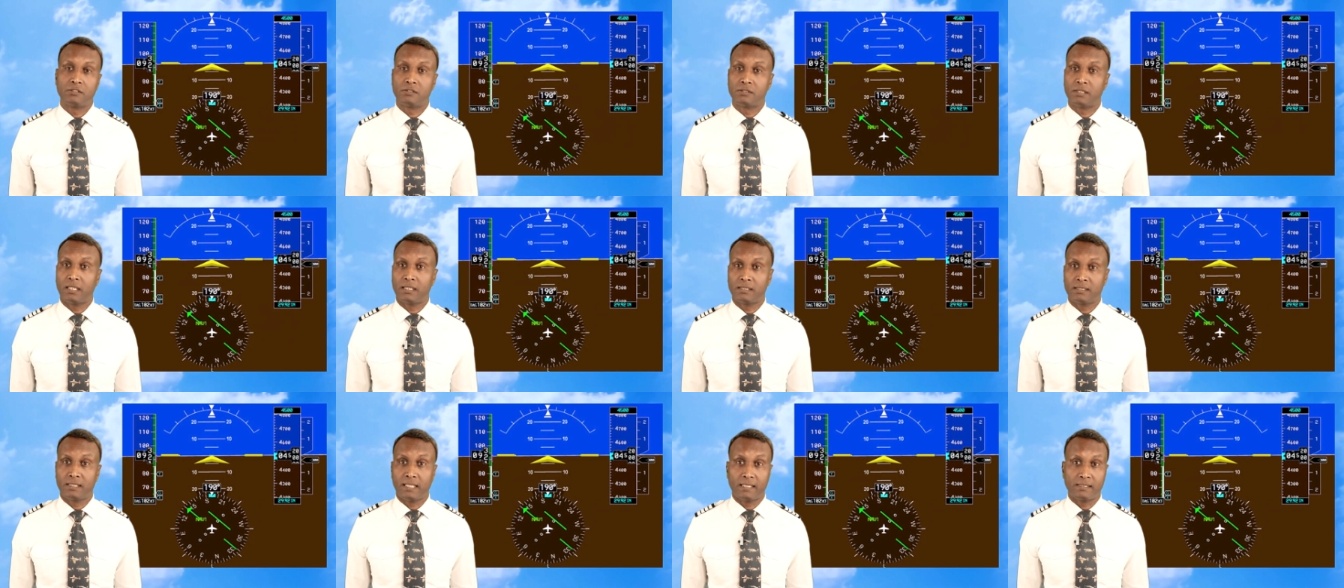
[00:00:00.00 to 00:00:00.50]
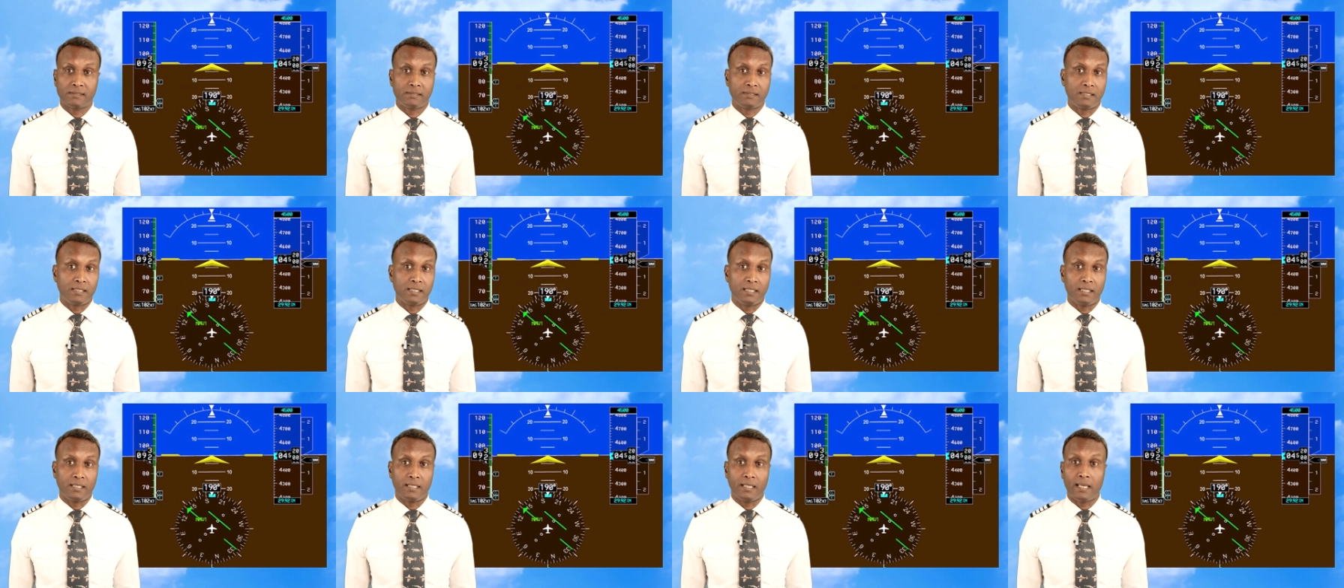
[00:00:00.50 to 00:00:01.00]
such
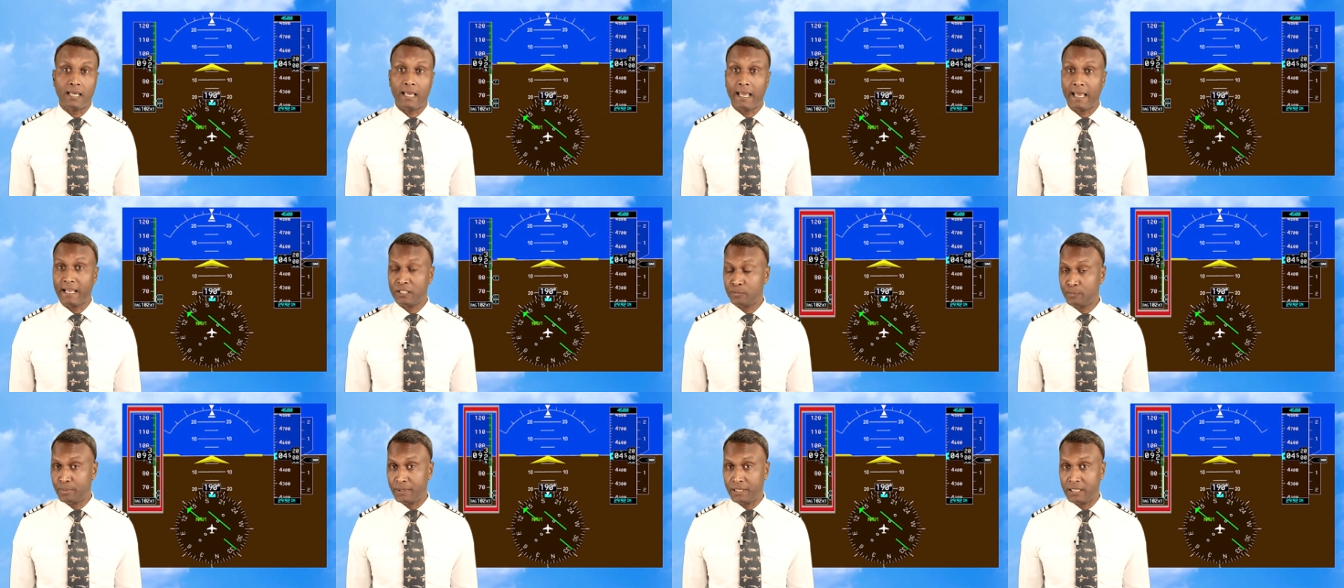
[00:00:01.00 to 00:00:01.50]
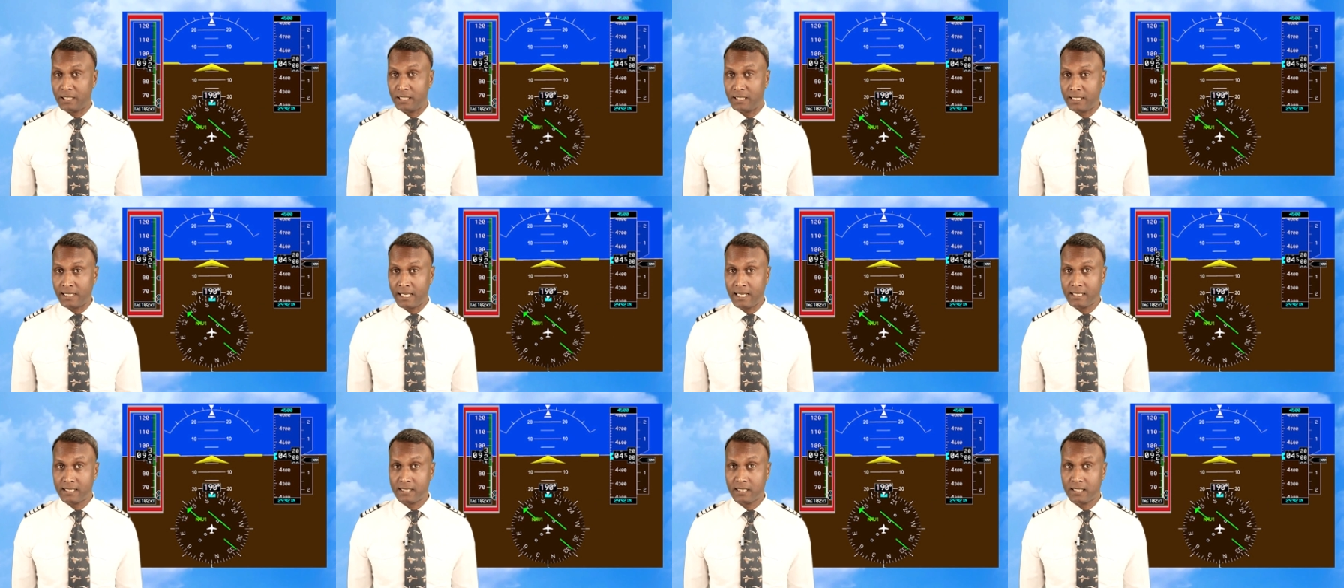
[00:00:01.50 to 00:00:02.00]
as the airspeed
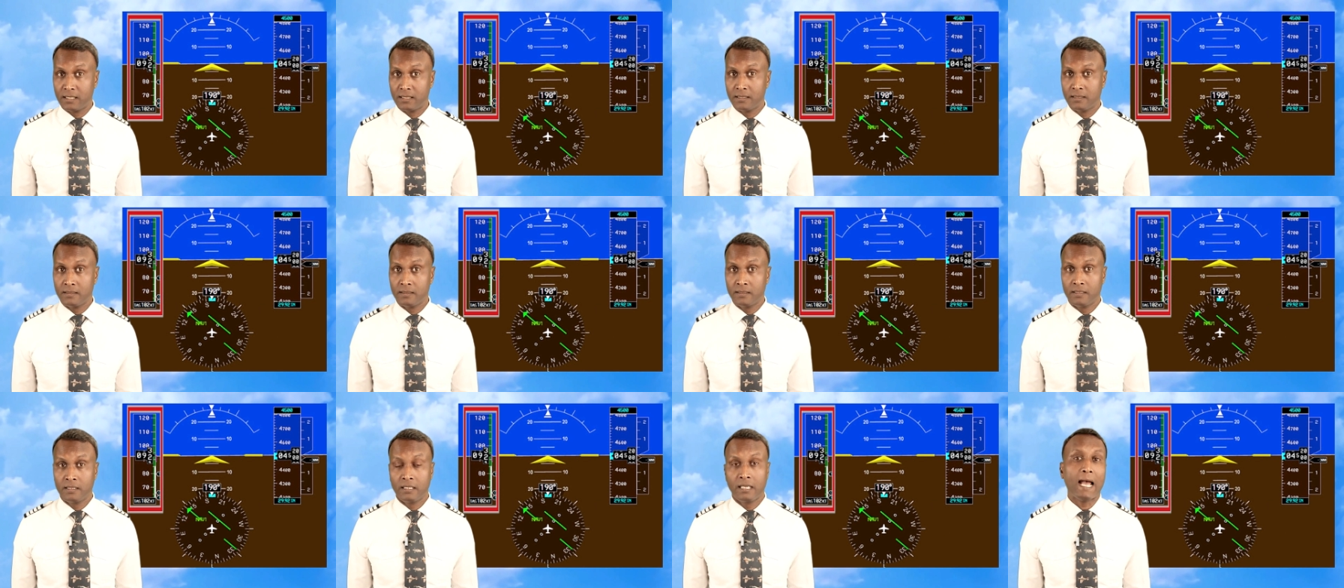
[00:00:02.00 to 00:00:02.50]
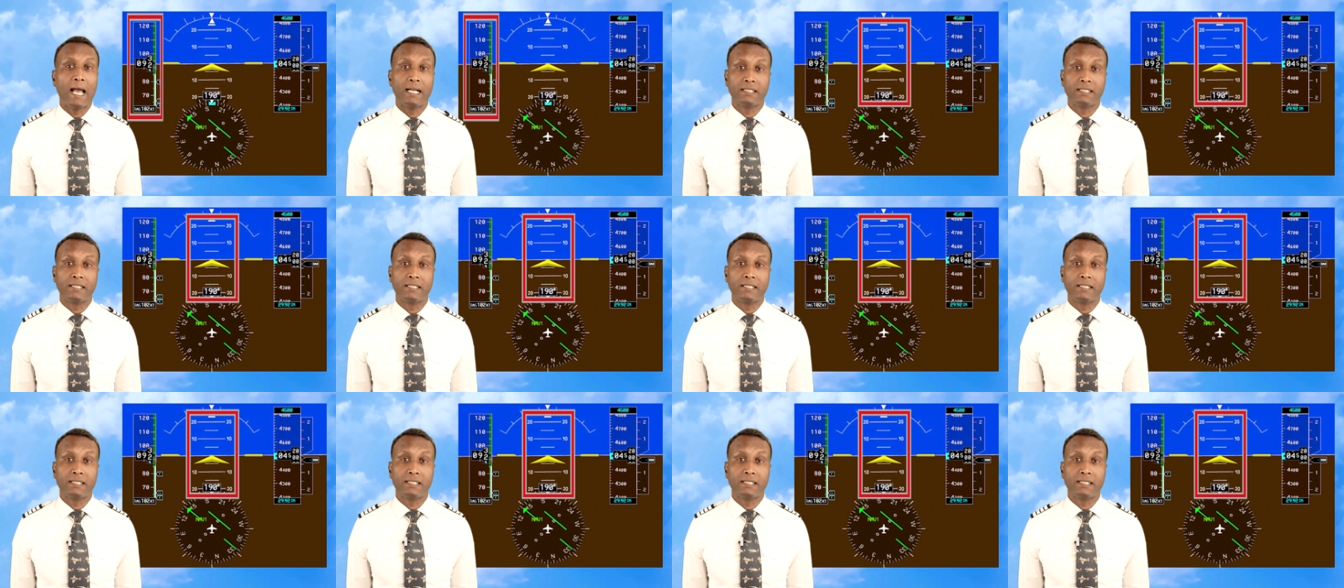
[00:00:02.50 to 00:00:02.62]
indicator,